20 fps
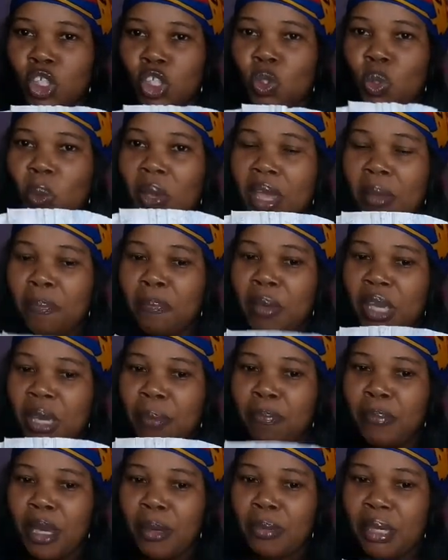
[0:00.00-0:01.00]
So a
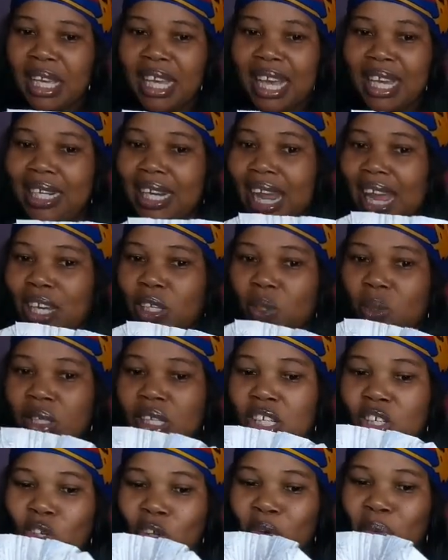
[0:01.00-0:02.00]
big baby can
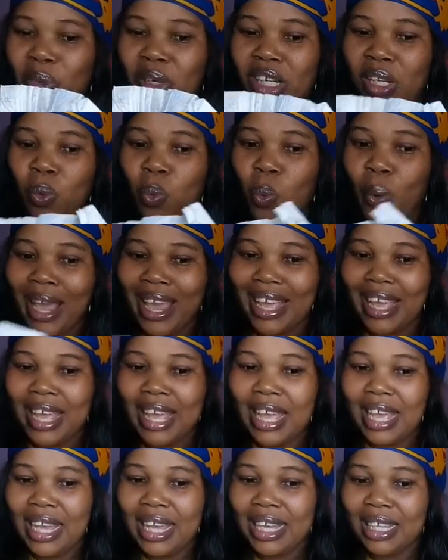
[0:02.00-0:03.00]
actually not really wear
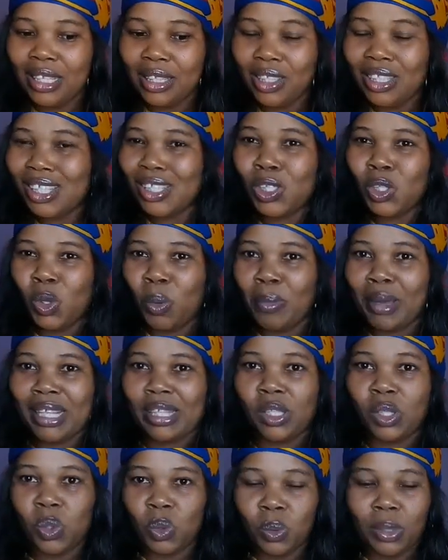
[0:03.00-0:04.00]
this number
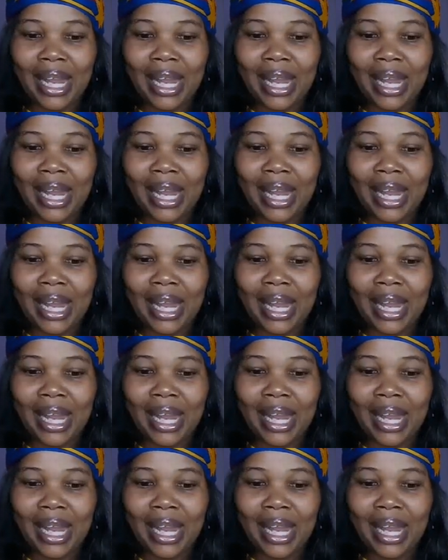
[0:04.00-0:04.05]
2.